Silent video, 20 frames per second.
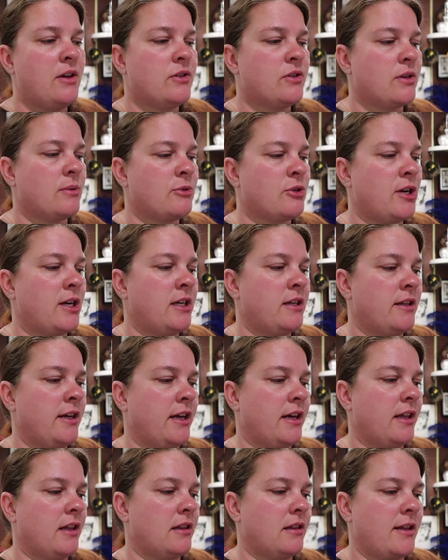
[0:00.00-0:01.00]
So I'm trying to
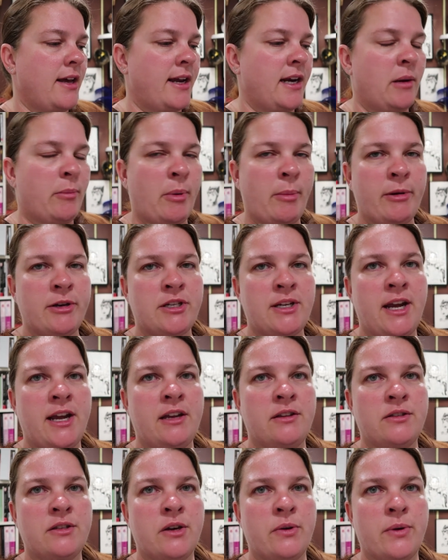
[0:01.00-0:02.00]
like line up a bunch of
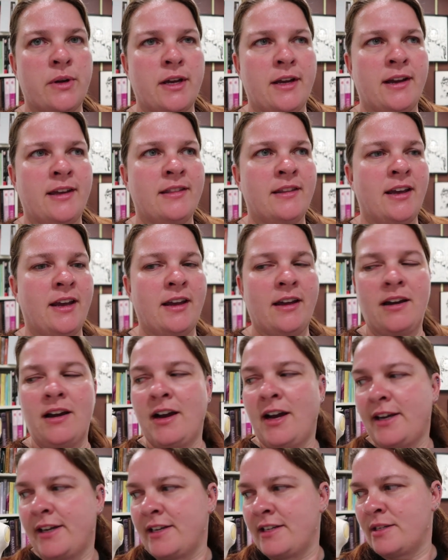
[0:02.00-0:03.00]
hand sewing and like
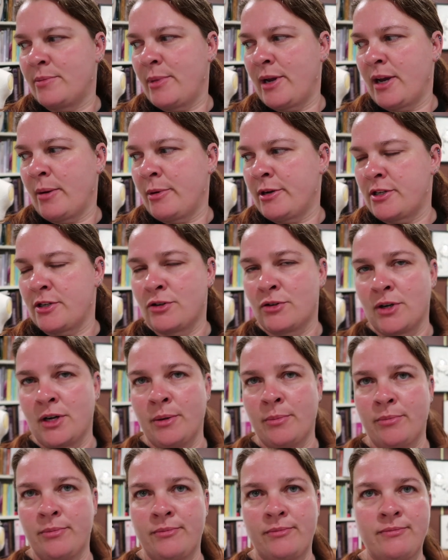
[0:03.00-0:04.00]
I need to make a bunch of
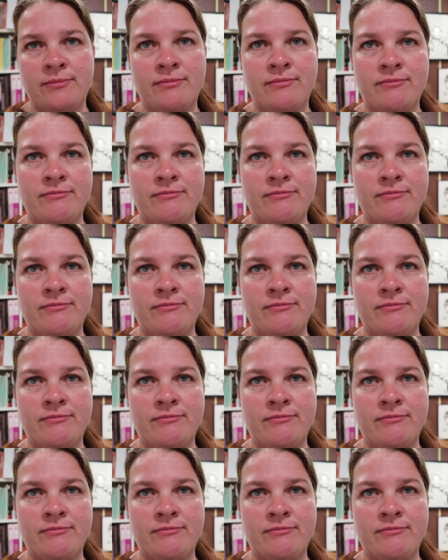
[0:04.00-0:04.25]
trim.